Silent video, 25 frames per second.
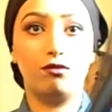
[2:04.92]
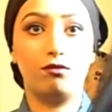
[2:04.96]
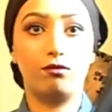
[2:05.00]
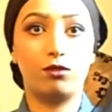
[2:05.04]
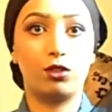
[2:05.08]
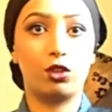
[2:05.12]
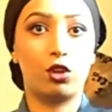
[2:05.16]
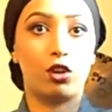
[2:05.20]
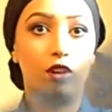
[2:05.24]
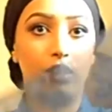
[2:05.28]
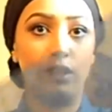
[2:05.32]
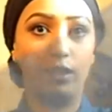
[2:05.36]

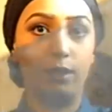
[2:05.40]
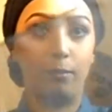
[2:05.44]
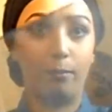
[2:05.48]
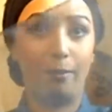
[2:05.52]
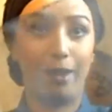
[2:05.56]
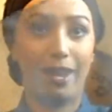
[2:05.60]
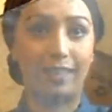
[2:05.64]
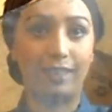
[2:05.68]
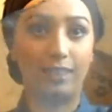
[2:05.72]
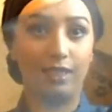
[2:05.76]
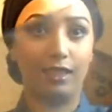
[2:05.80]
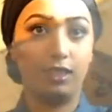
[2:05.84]
cotton
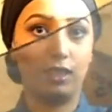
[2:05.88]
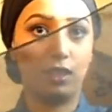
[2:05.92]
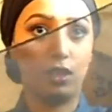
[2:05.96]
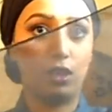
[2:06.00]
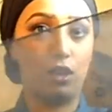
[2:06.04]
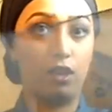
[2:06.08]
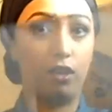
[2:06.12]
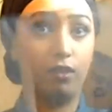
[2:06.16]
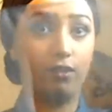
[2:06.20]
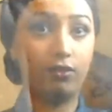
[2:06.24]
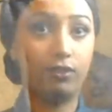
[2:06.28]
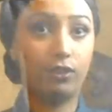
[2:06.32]
maxi
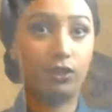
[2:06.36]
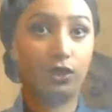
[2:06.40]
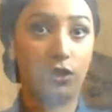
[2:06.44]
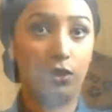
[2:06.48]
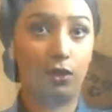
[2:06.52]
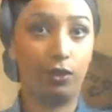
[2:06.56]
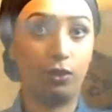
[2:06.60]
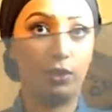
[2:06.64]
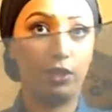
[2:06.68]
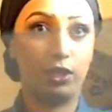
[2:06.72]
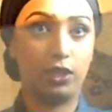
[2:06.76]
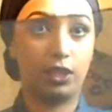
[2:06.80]
scarf, so
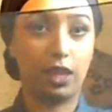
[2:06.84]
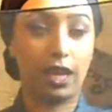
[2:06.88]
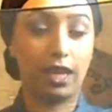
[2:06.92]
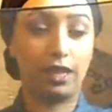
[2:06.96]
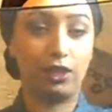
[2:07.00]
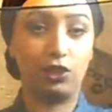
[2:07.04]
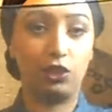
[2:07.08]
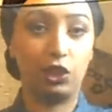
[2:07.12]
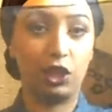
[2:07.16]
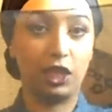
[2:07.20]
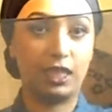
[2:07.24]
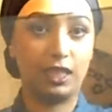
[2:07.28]
as
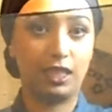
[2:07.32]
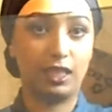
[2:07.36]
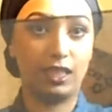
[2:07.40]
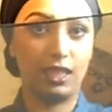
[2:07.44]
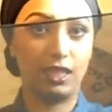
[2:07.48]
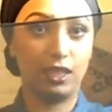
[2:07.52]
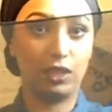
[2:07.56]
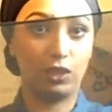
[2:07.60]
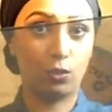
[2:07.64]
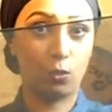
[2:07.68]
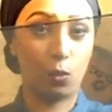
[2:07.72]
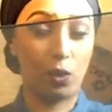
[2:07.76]
you can see
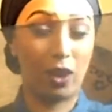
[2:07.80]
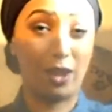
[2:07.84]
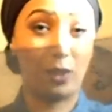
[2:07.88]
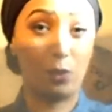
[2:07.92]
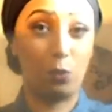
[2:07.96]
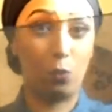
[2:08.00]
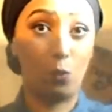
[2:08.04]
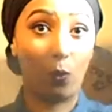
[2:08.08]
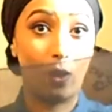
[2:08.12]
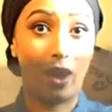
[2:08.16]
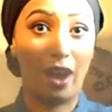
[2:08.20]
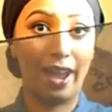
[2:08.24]
it's quite
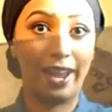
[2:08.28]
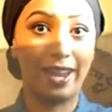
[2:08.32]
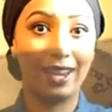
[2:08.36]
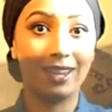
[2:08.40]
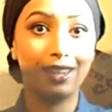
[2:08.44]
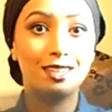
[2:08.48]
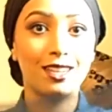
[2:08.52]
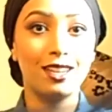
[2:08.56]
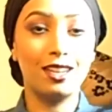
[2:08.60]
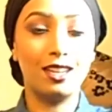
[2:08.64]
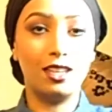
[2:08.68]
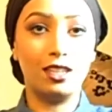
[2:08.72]
wide,
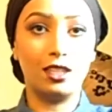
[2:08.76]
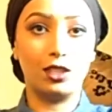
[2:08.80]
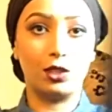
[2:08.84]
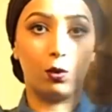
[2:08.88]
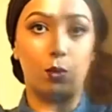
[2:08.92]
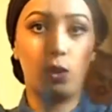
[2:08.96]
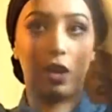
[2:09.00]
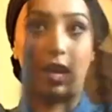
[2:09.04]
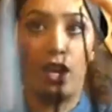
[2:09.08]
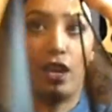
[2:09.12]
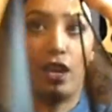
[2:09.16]
so what I